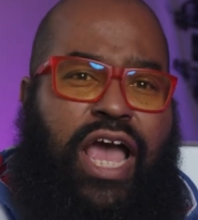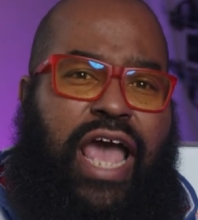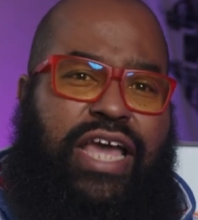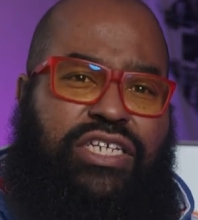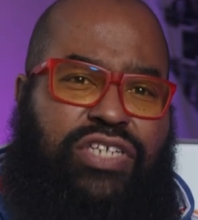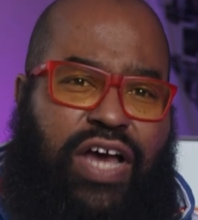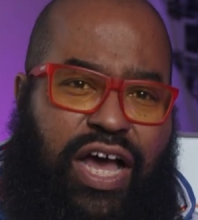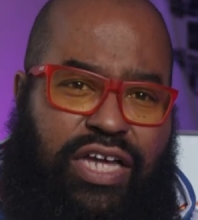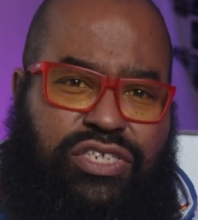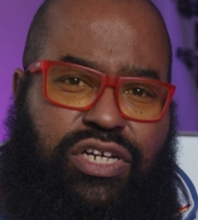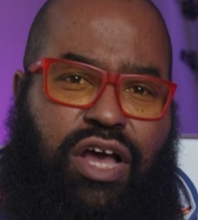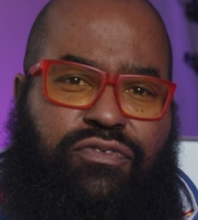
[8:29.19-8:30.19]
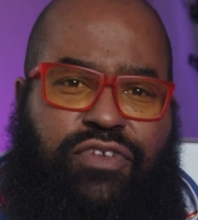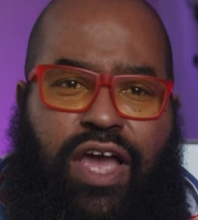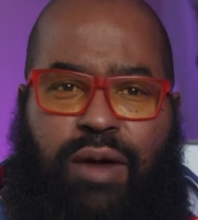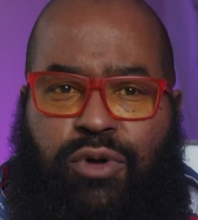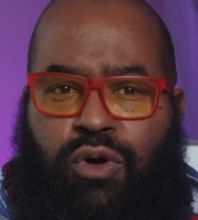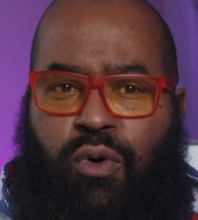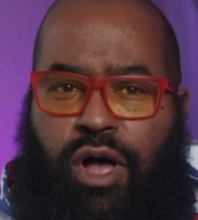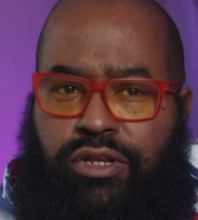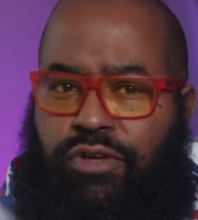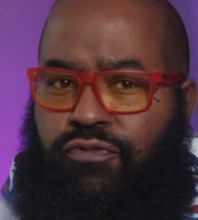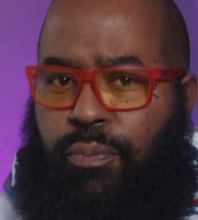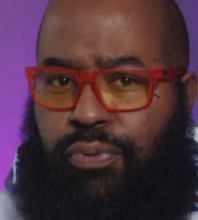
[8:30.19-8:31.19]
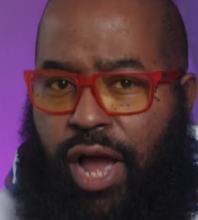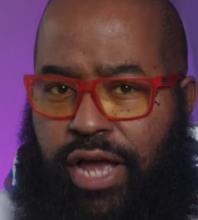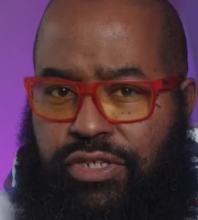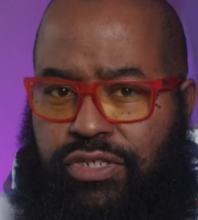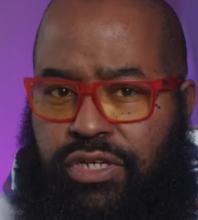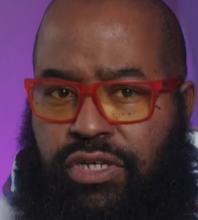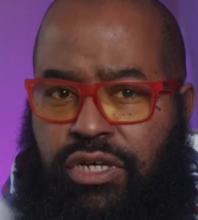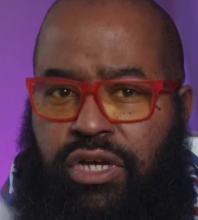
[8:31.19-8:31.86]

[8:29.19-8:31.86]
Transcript: a touch of camera quality for price.